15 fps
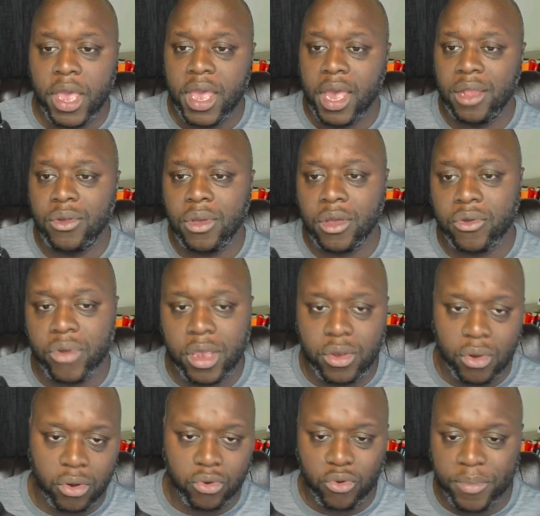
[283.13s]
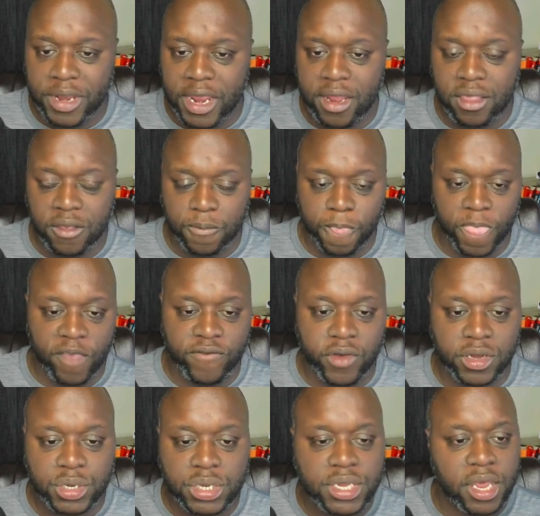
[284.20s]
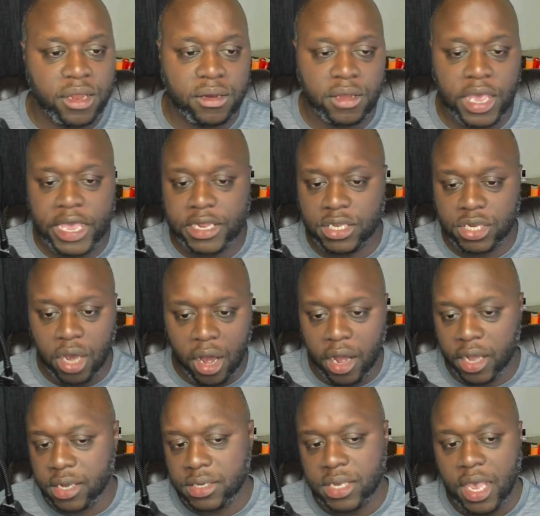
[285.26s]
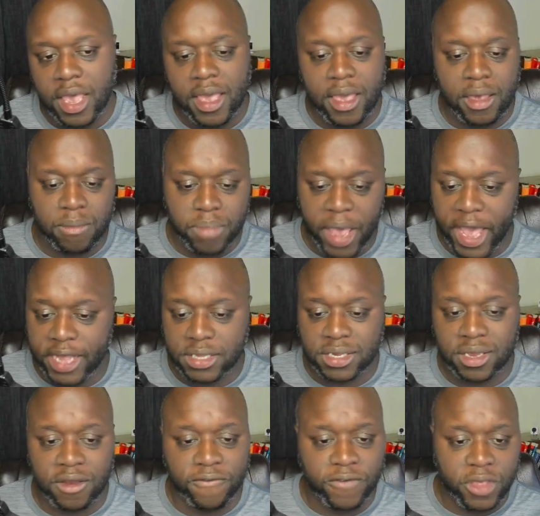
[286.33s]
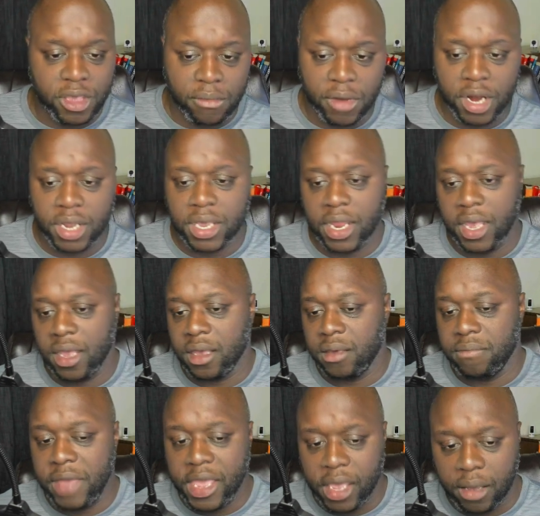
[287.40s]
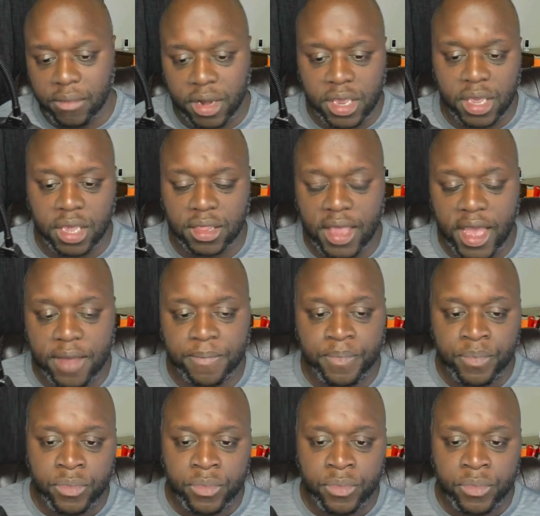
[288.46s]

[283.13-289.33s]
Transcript: And you can create your own group in anything. If you're interested in dogs and pets and affiliate marketing and making money online,